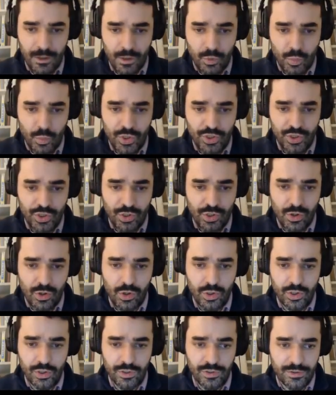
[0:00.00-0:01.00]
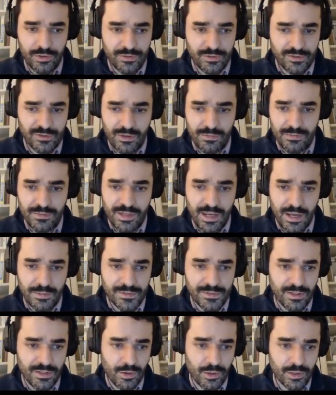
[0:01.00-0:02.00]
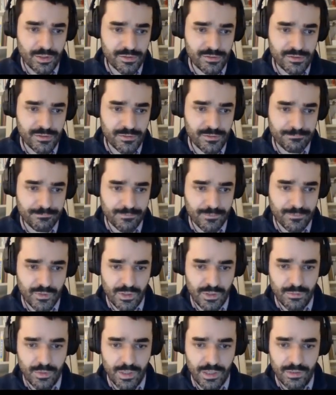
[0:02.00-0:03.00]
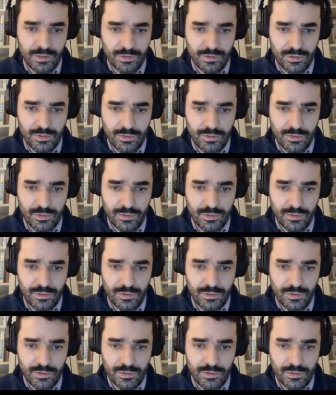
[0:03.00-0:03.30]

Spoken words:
which occurred sometimes in August. So I'm going